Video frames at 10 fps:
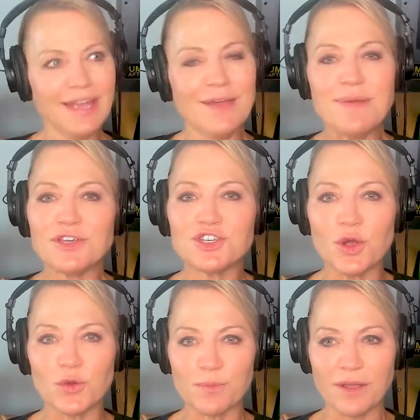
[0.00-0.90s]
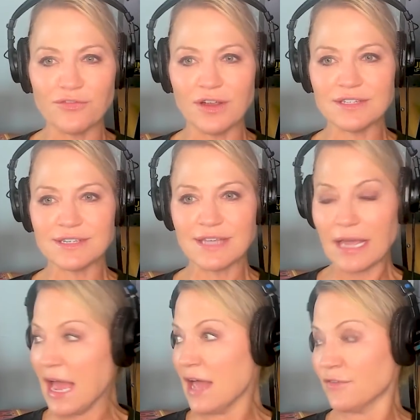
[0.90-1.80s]
I mean, the joke with my friends is like,
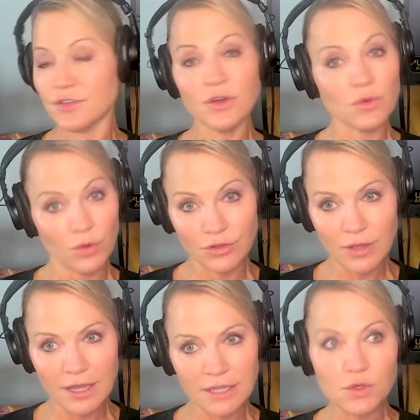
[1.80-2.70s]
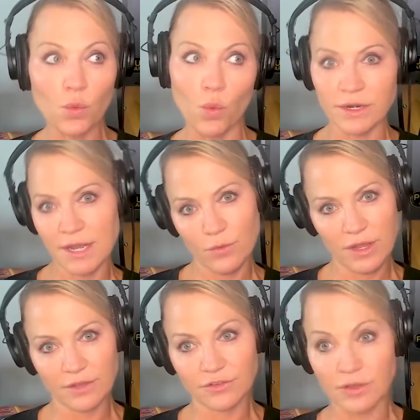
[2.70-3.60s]
I have to go to work, you guys, one day a
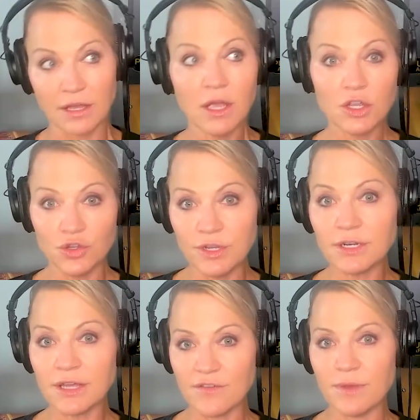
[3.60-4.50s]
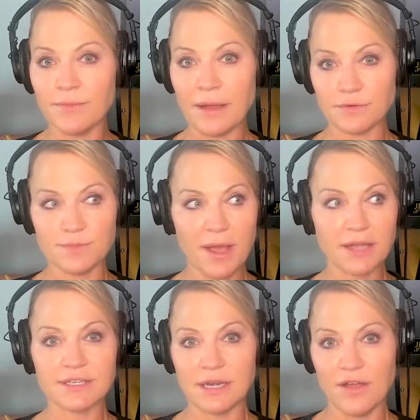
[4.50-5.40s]
week. So, like, you need to give me my
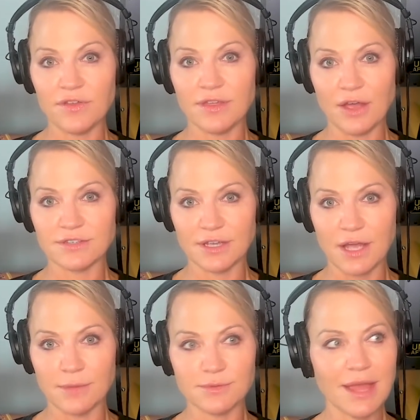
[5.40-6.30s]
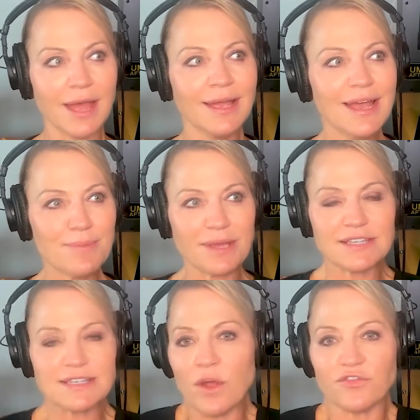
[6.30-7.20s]
respect and everything else that comes with that.
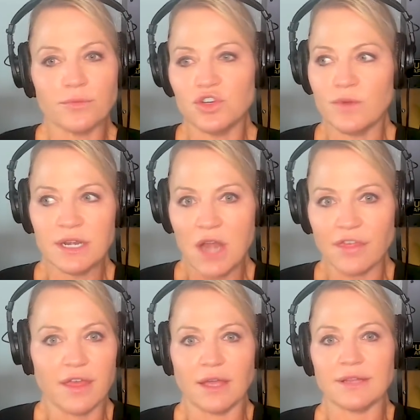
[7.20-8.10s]
Because I went from doing nothing.